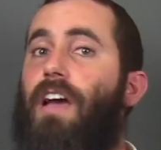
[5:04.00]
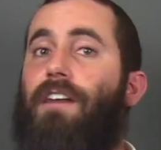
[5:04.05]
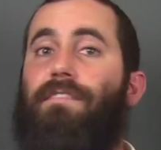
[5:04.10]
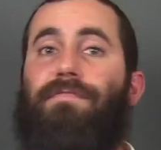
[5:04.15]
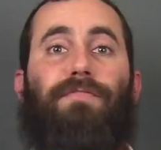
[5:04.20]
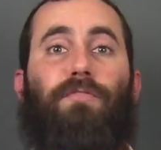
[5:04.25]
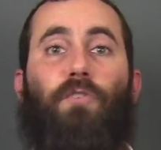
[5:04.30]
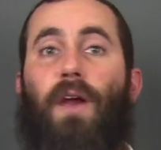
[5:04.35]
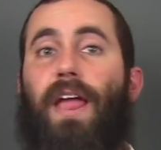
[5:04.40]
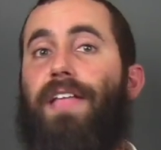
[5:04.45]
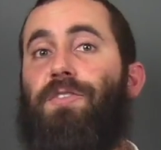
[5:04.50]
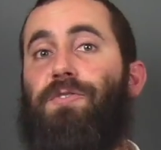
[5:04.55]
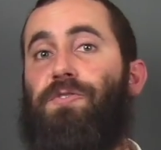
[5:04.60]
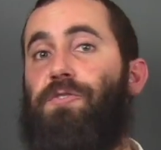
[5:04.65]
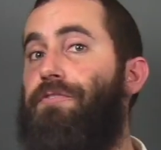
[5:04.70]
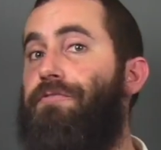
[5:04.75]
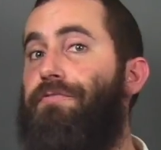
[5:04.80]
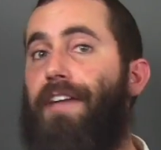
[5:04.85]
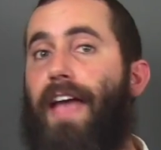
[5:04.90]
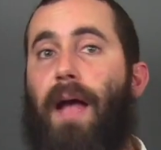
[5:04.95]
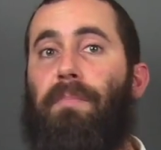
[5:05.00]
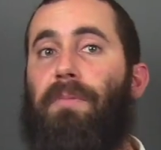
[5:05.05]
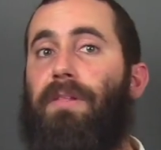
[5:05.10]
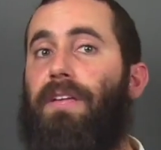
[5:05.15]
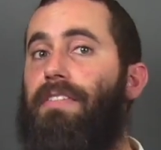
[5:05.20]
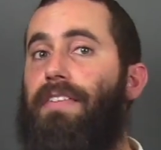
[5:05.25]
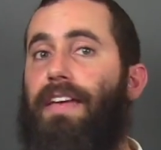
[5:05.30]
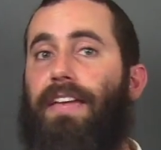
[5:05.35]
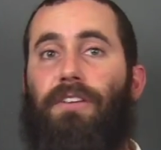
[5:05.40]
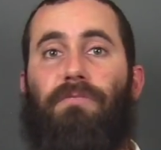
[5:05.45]
If you have friends or
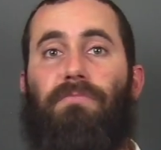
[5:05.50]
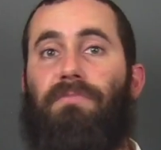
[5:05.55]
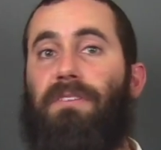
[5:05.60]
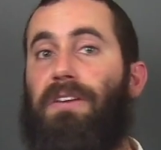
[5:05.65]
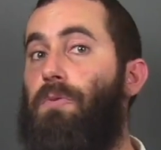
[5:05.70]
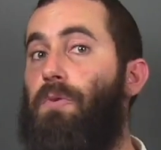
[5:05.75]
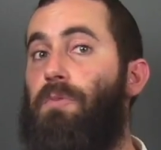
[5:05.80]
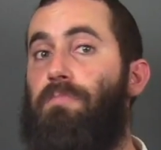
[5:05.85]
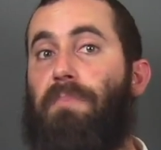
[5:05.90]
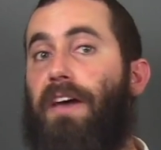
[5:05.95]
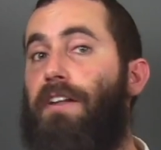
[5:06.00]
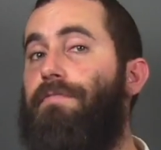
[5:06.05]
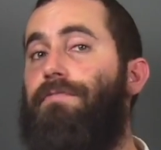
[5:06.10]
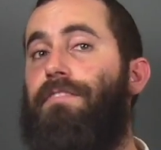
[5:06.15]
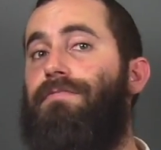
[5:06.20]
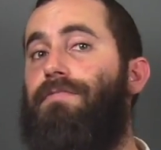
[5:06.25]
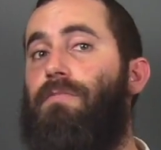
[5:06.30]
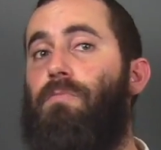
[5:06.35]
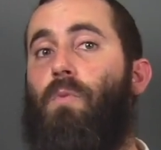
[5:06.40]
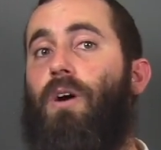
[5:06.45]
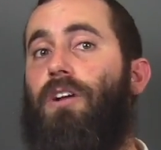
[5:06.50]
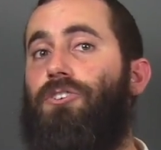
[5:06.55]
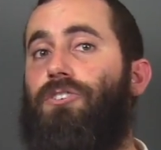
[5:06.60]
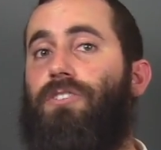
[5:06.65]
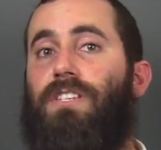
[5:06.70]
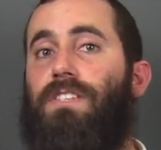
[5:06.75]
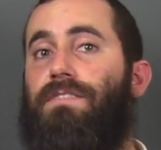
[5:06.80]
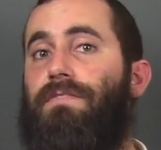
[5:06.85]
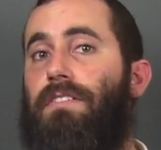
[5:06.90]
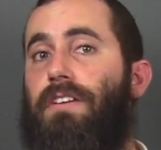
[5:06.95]
family that you think would benefit from watching
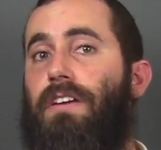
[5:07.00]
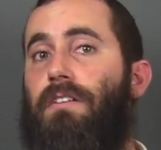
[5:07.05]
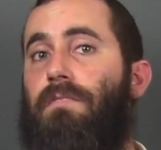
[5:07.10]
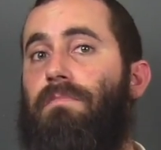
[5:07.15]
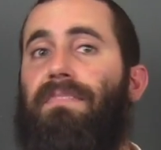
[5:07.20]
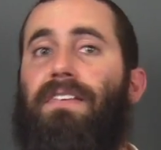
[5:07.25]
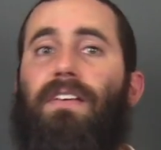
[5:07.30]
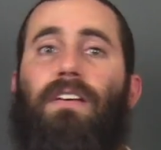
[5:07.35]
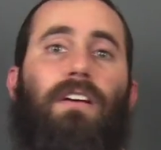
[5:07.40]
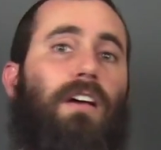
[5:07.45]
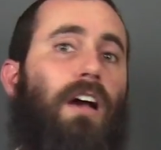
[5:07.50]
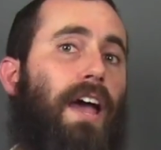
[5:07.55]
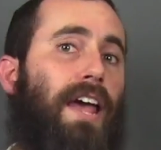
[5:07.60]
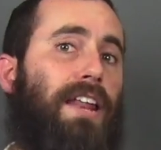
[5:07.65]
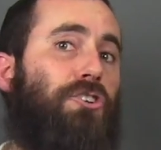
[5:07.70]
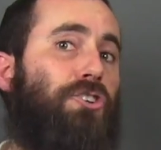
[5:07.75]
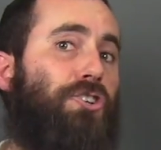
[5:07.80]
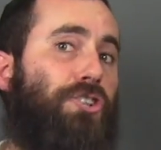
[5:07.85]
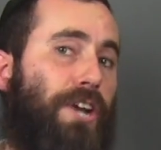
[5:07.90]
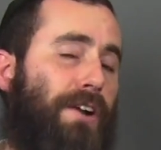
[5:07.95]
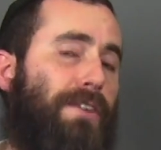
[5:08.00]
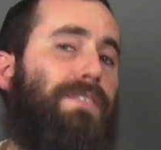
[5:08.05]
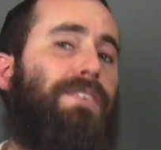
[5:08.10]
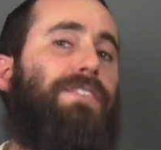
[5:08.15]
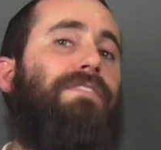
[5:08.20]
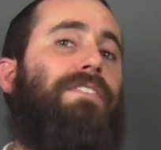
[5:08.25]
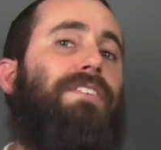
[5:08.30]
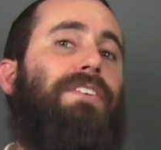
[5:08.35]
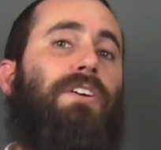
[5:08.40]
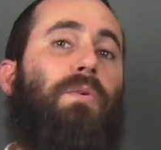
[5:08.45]
this video, go ahead and share
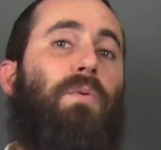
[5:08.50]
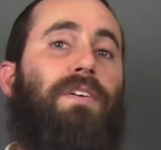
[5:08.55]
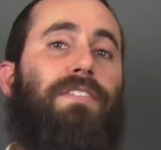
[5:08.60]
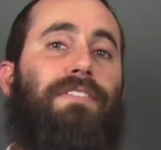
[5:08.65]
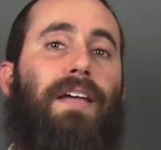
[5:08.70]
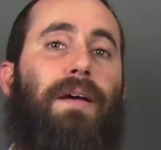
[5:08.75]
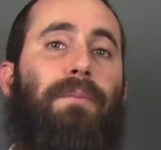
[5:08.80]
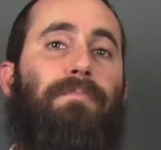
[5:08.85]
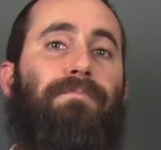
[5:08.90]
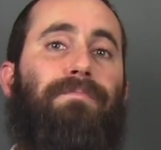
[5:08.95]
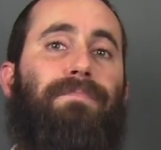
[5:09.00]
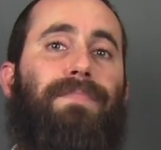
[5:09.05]
this video with them.